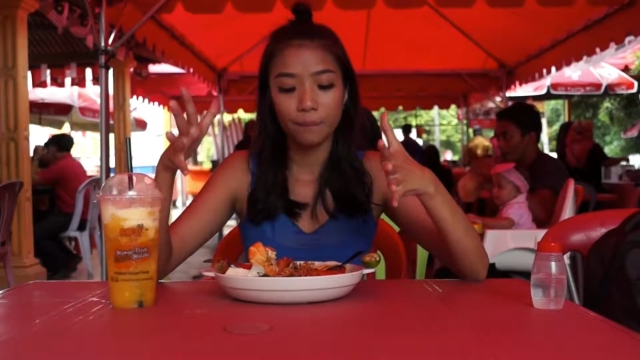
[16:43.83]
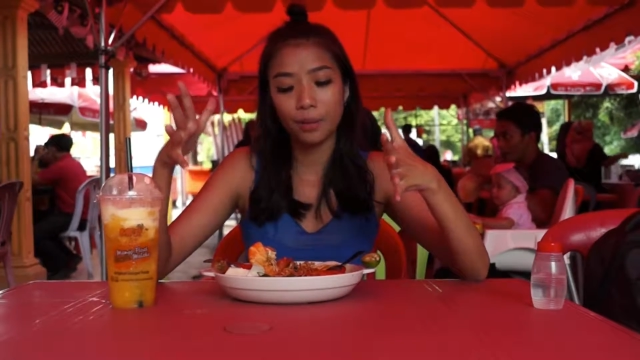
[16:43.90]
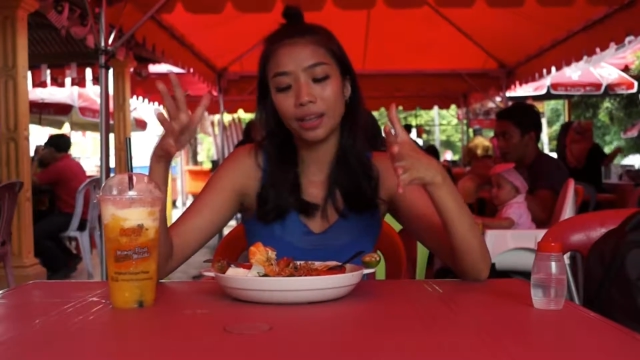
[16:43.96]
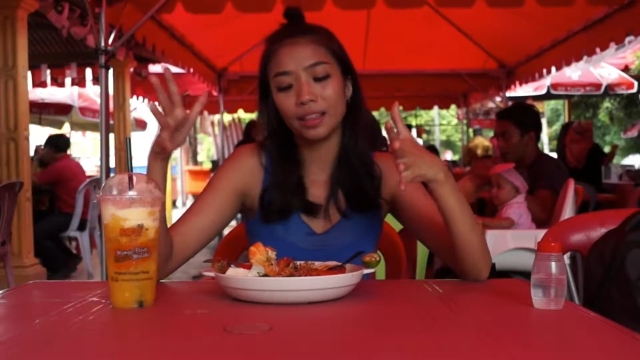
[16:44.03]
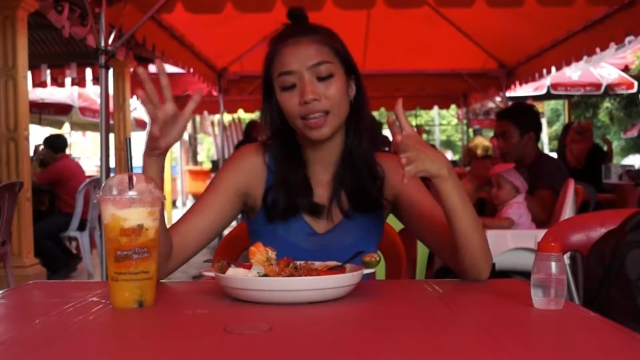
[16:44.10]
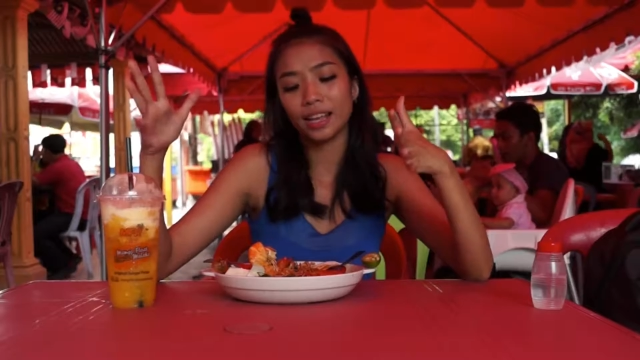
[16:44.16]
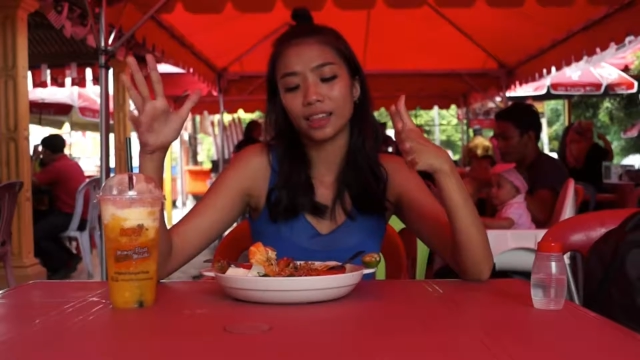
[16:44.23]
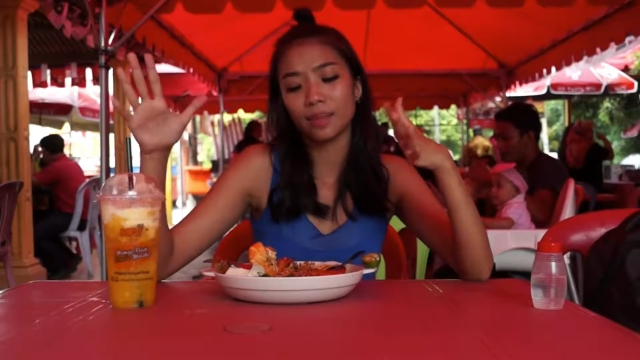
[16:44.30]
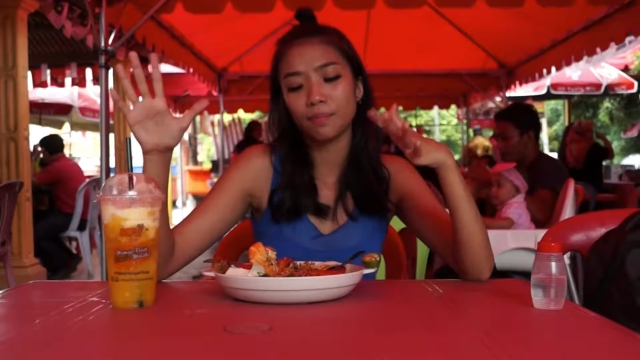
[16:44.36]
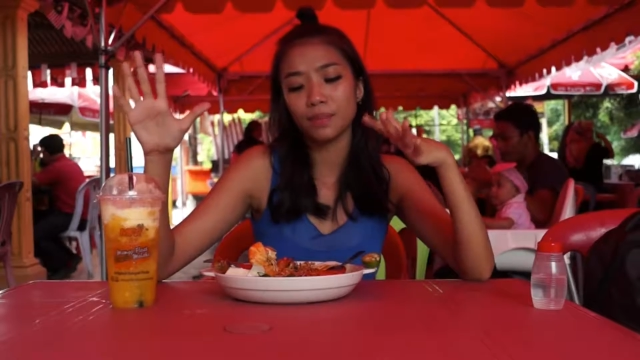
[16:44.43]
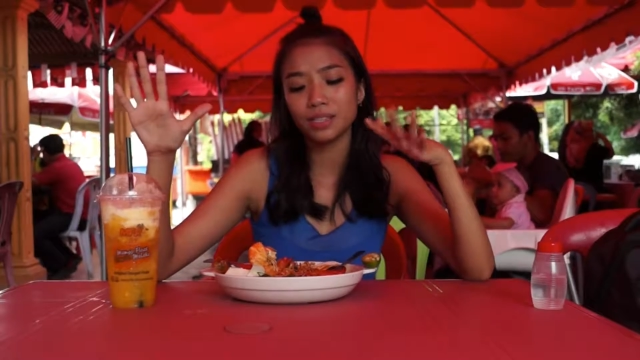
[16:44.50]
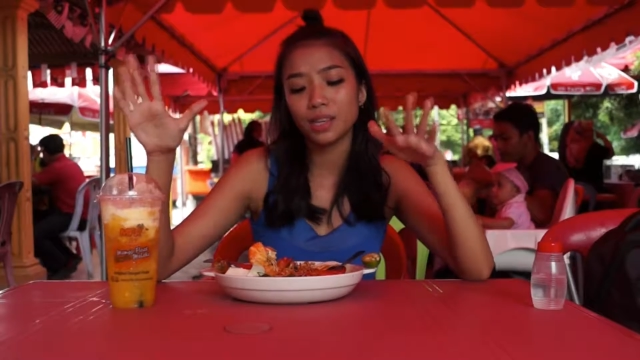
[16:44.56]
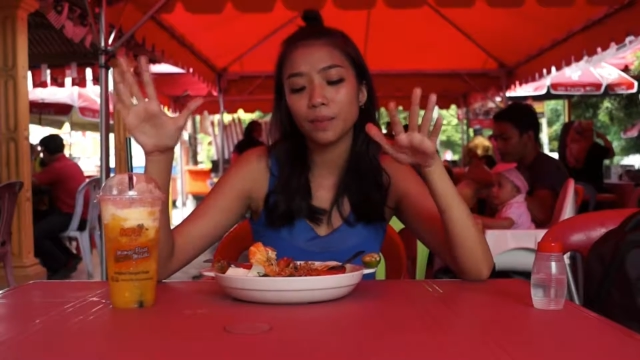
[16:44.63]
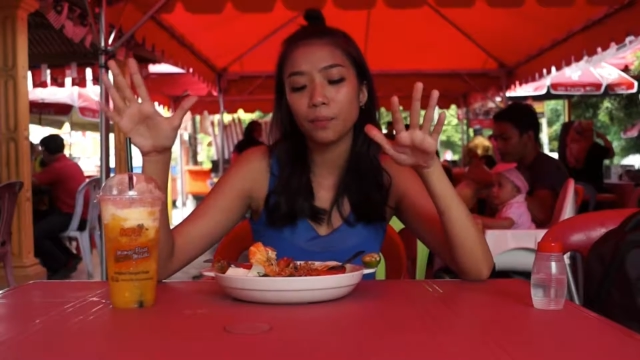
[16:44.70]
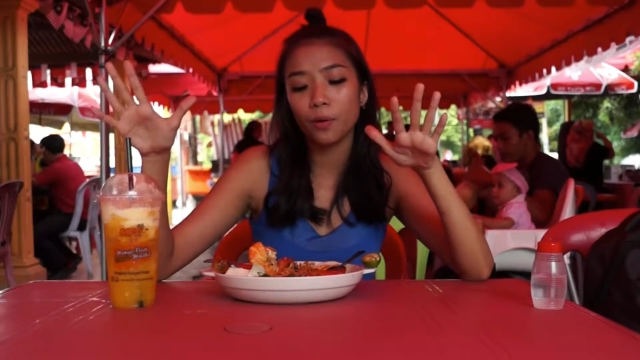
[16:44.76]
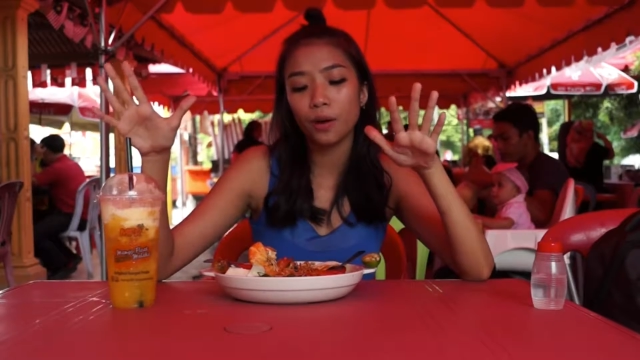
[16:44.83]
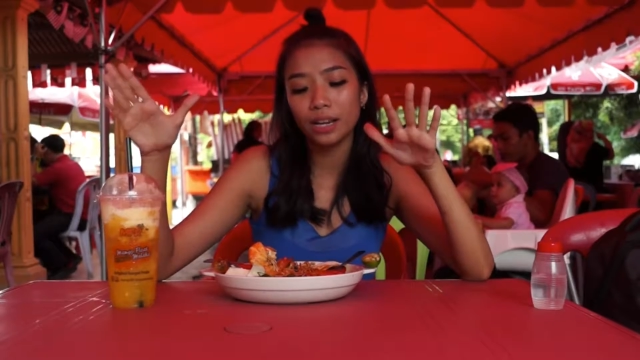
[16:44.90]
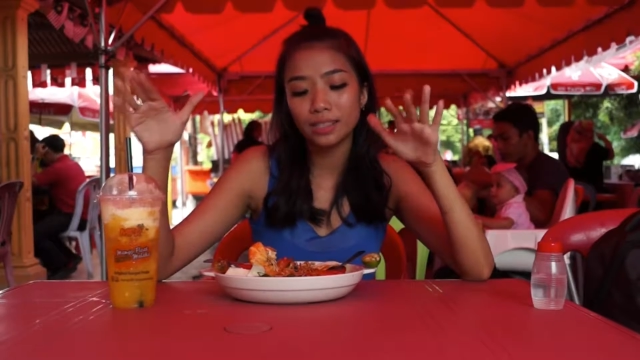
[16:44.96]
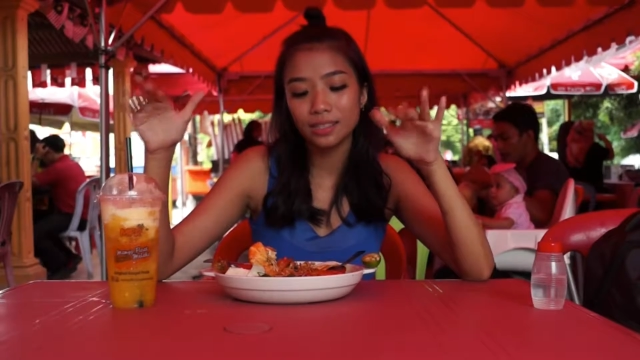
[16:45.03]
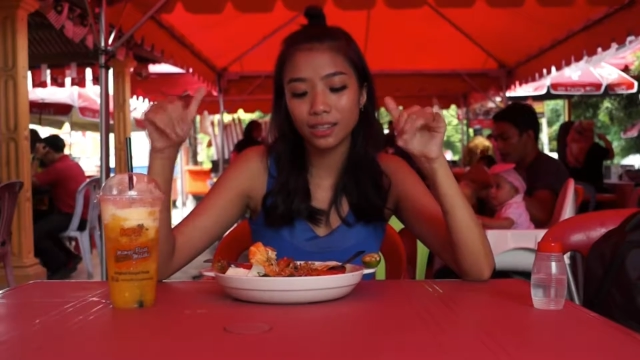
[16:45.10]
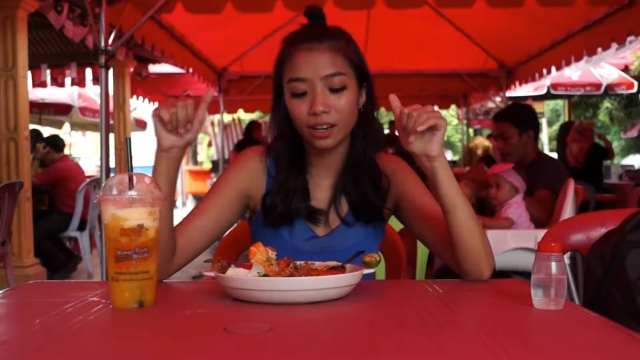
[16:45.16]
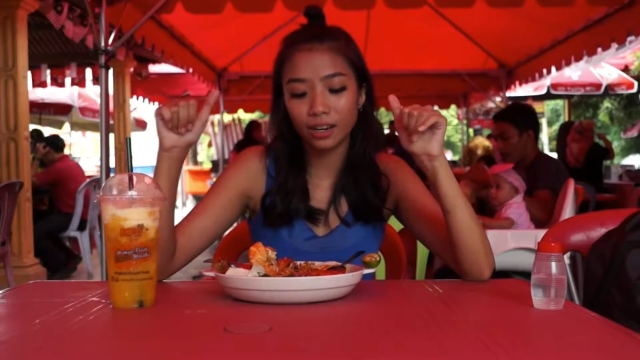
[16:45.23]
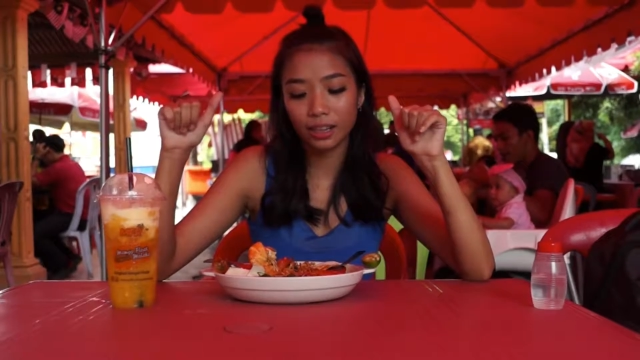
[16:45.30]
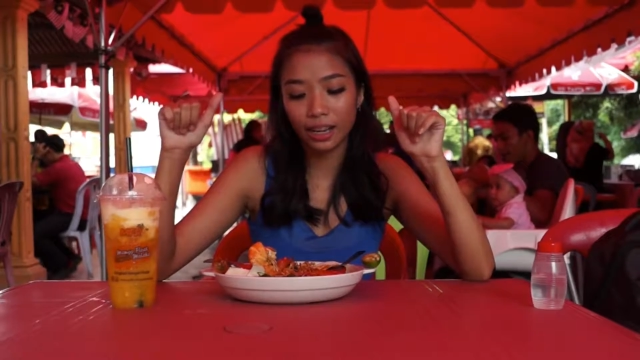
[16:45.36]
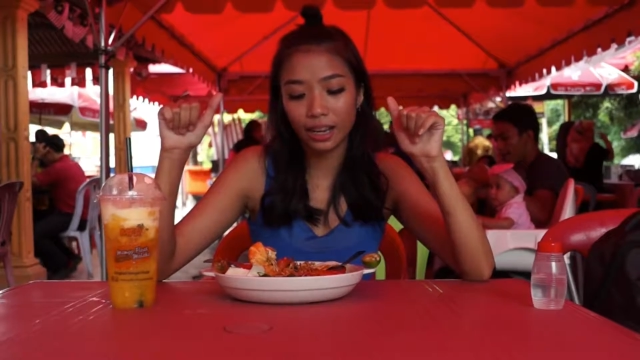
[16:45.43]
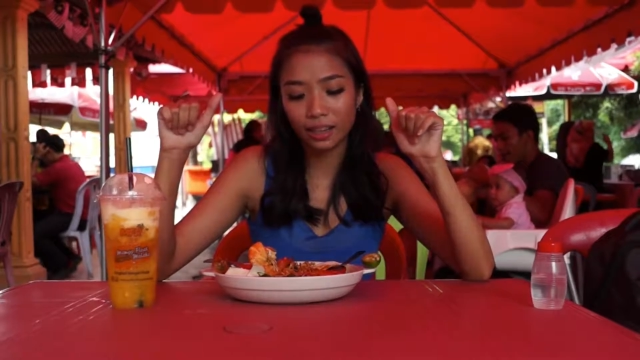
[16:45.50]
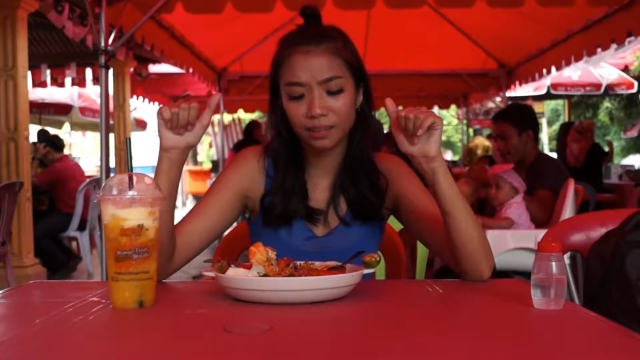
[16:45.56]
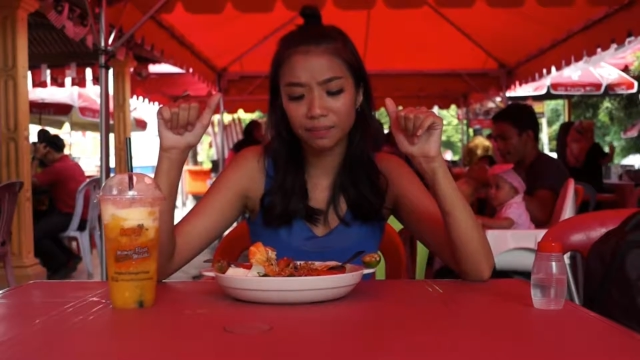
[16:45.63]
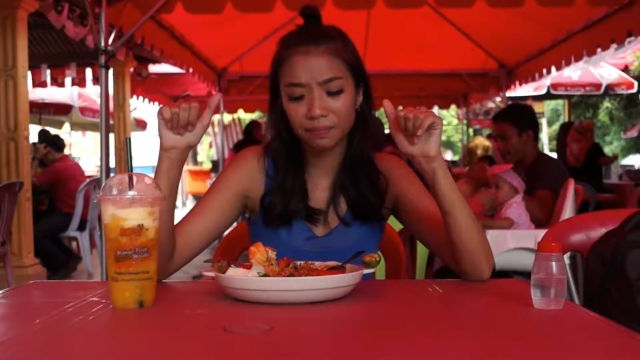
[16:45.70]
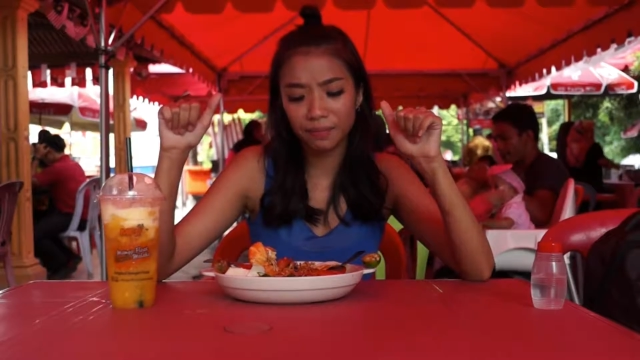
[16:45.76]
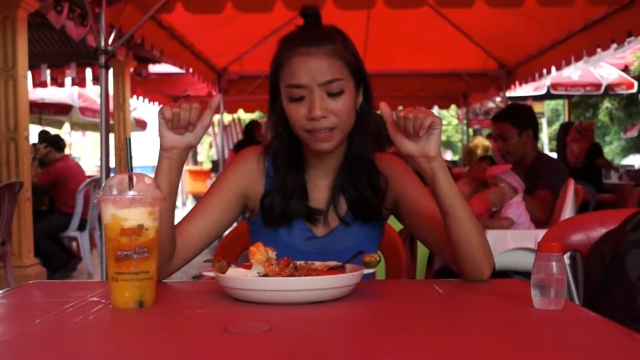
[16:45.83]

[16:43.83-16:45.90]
But like the missing points are like,